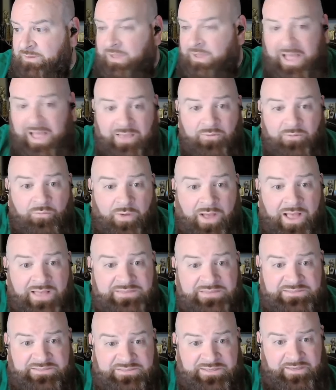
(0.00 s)
I
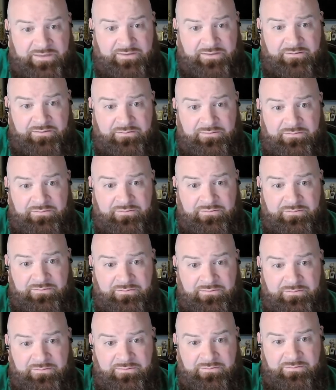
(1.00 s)
watched it.
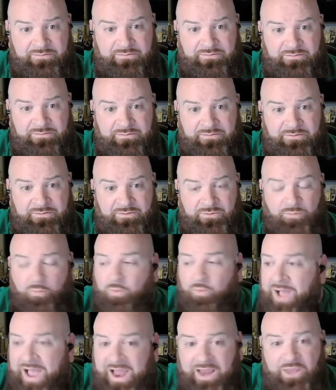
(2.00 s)

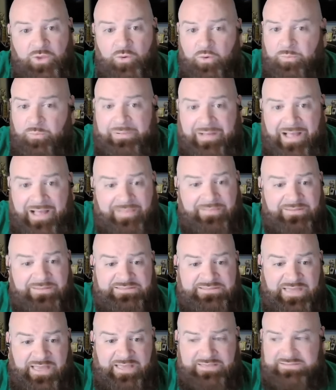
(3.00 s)
Why are you
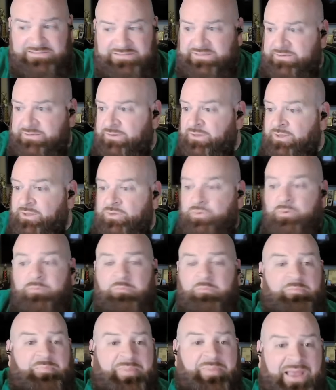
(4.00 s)
apologizing? You
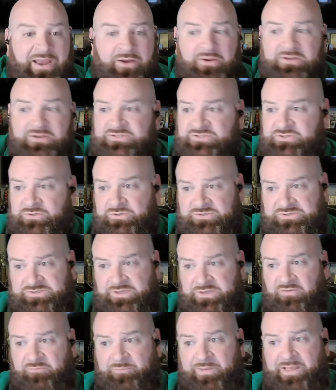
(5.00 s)
embarrassed
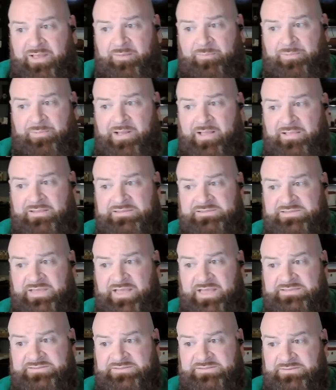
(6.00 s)
yourself by
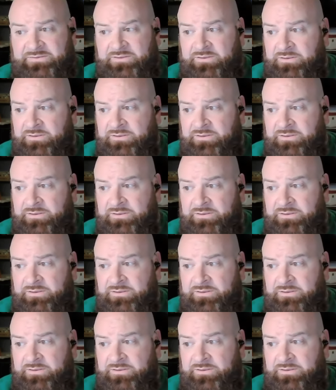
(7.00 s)
apologizing.